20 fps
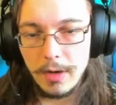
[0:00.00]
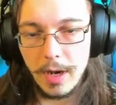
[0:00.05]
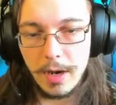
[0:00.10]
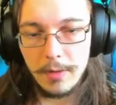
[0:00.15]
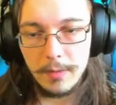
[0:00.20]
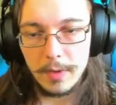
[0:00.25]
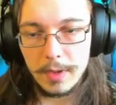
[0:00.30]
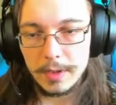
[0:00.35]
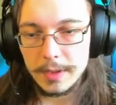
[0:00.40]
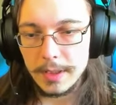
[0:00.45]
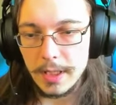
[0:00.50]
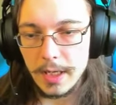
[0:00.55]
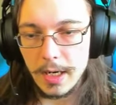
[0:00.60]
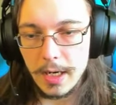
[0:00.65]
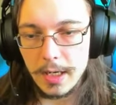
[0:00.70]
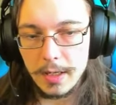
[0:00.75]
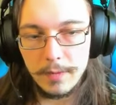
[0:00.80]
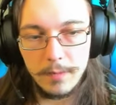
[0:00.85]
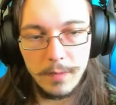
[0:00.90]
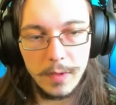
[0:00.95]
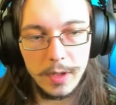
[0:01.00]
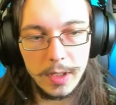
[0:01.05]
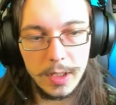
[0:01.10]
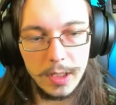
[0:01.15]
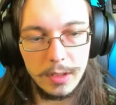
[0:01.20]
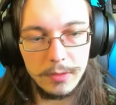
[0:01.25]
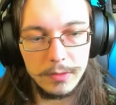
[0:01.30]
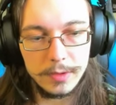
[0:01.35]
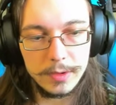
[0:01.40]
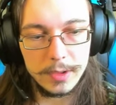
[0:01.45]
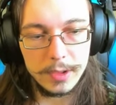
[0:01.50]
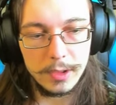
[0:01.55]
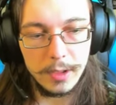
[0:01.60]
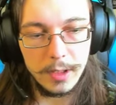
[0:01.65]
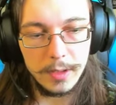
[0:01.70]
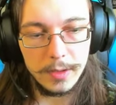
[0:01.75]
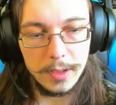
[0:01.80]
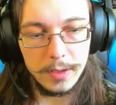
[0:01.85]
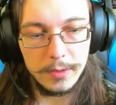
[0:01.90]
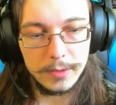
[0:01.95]
I was saying I didn't want to use to
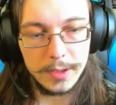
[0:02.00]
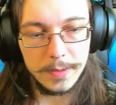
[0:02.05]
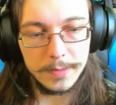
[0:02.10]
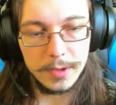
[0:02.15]
use up